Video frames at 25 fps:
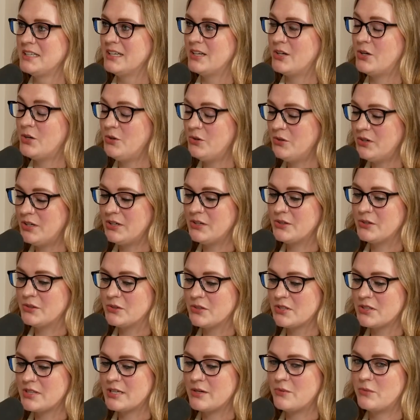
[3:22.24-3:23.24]
Who
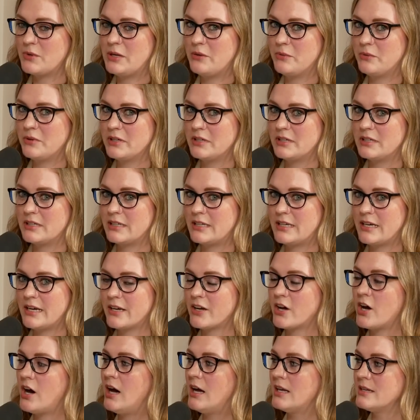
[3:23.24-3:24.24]
knew that we would
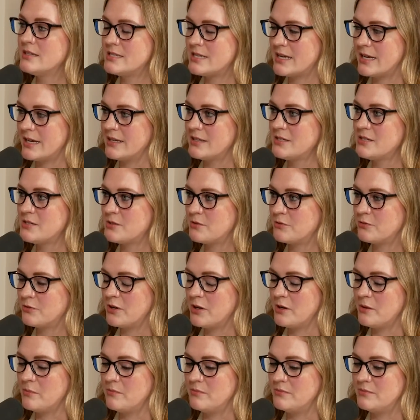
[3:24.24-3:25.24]
get content
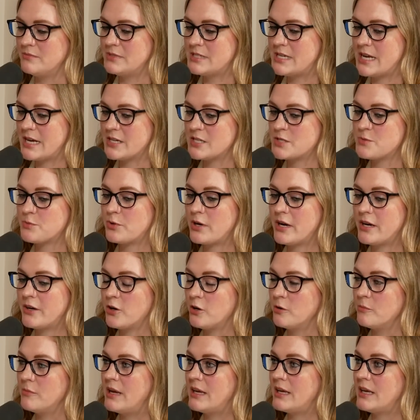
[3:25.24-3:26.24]
from Dennis
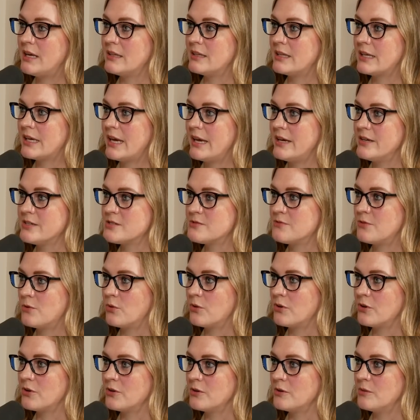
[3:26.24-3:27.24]
Prager making the case
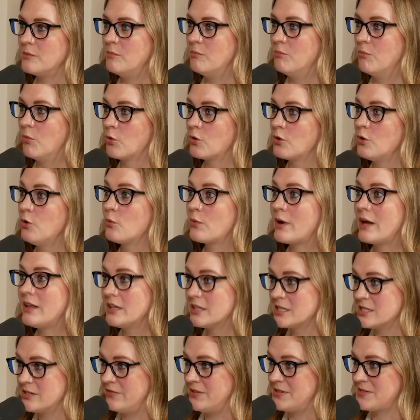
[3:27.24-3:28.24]
for moral
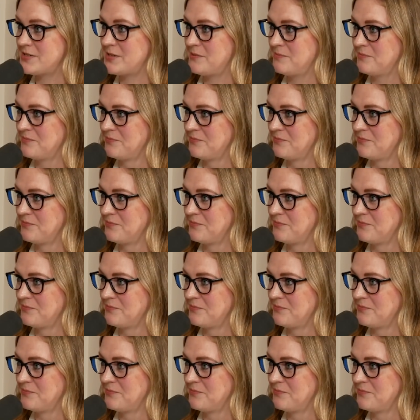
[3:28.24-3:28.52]
relativism?